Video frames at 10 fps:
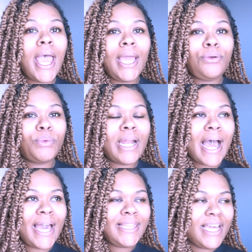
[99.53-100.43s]
And when
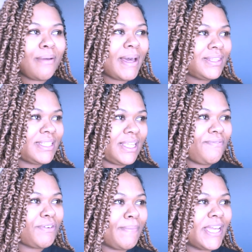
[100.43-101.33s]
I think about this
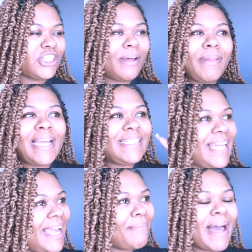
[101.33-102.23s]
information, I'm like,
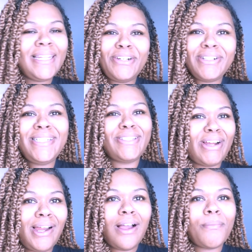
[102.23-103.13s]
damn, I literally
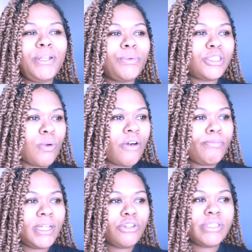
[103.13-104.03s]
started a company with 12
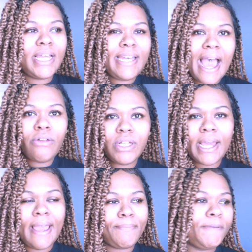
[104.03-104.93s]
bundles and now look
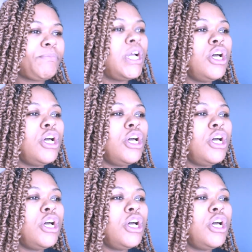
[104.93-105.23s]
at me.